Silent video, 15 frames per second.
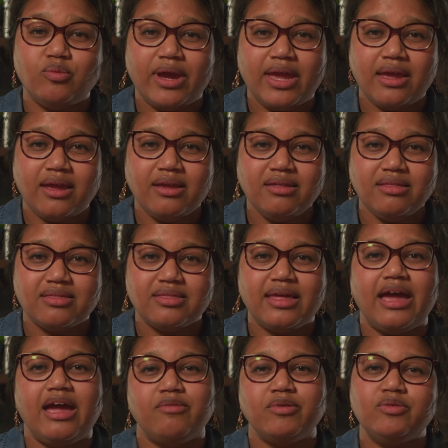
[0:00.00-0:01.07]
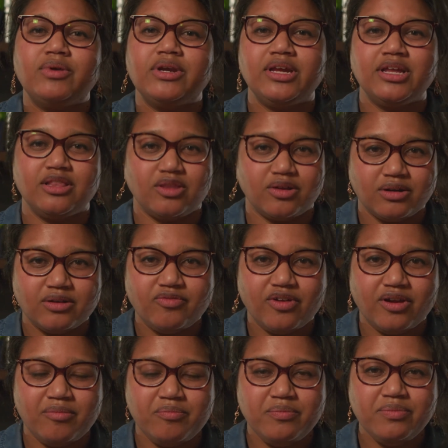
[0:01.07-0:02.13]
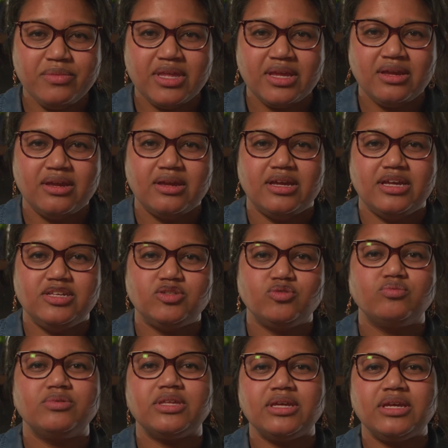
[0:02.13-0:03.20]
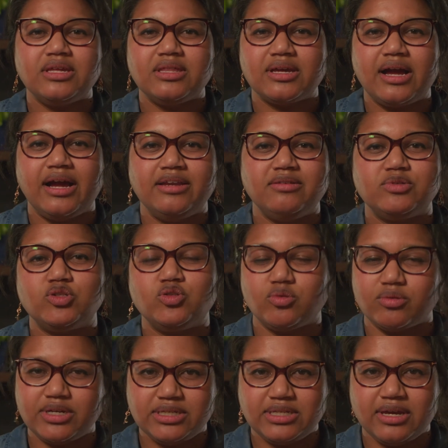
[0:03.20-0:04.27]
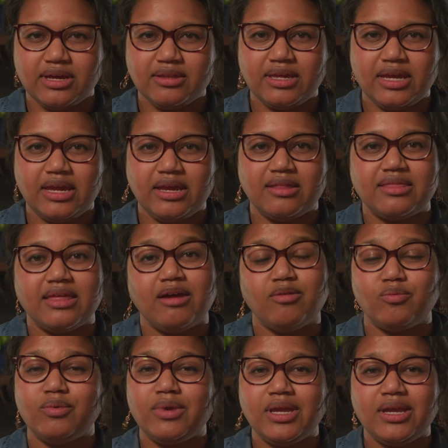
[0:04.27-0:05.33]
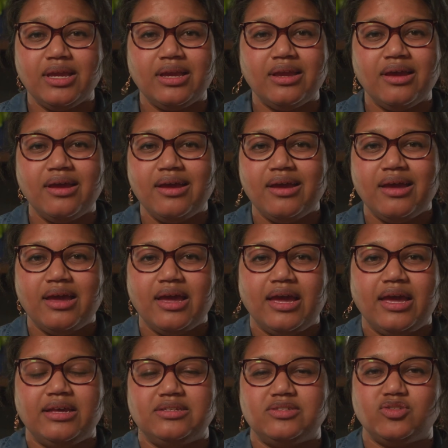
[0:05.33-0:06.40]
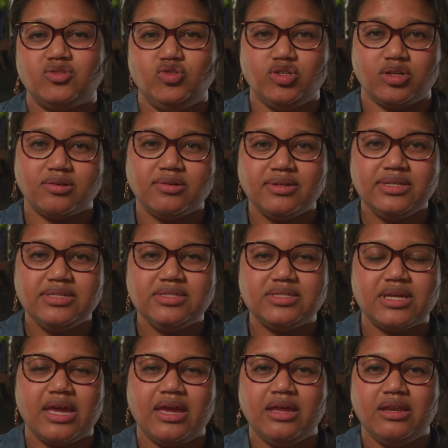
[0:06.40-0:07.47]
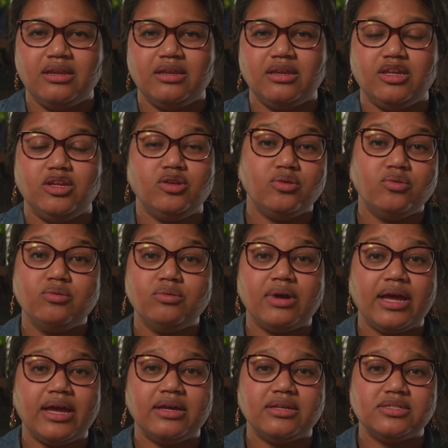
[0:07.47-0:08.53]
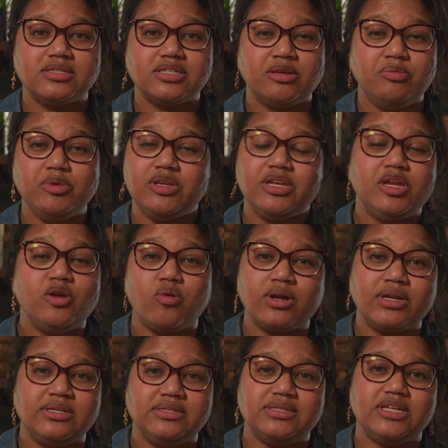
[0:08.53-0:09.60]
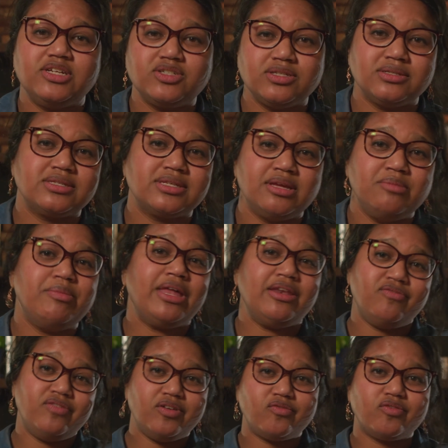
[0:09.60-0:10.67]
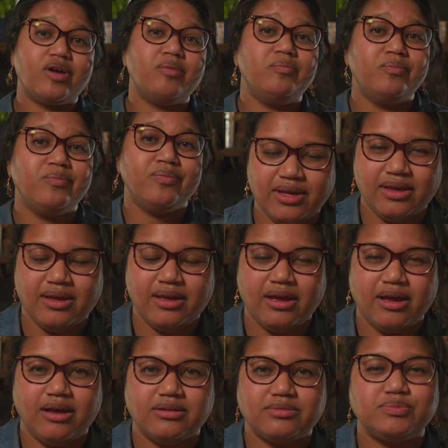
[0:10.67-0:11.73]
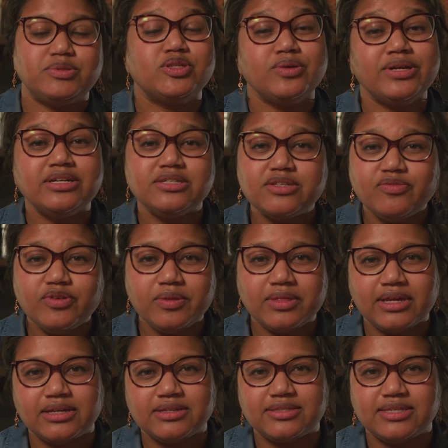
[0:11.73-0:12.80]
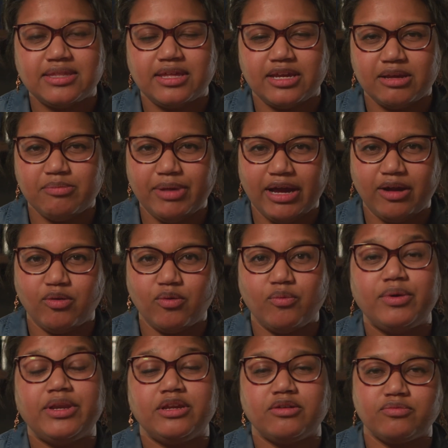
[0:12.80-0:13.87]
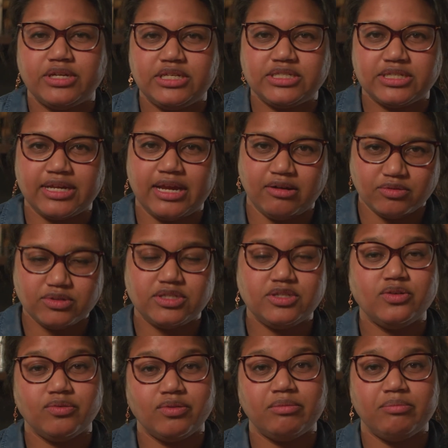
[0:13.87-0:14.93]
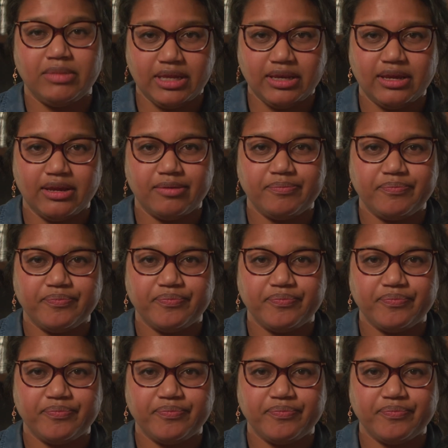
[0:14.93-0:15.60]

way that everyone can learn from is really the kind of storytelling that we as journalists and you as community organizations can benefit from. So here's a few things to think about when you're reaching out to the media.